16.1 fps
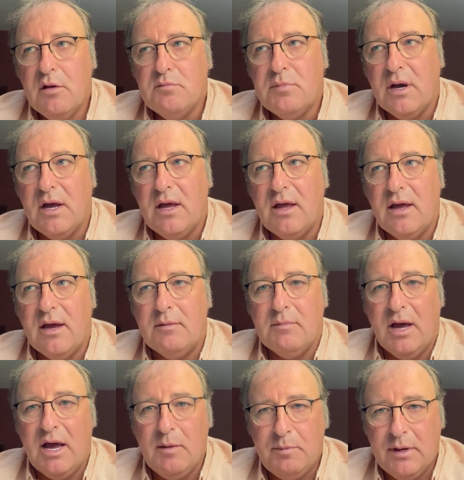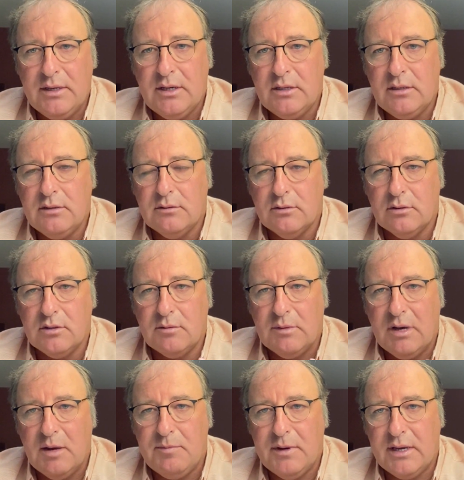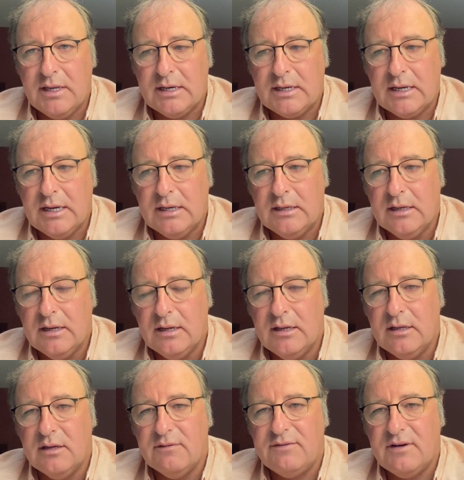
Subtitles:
but in my opinion, only my opinion again, the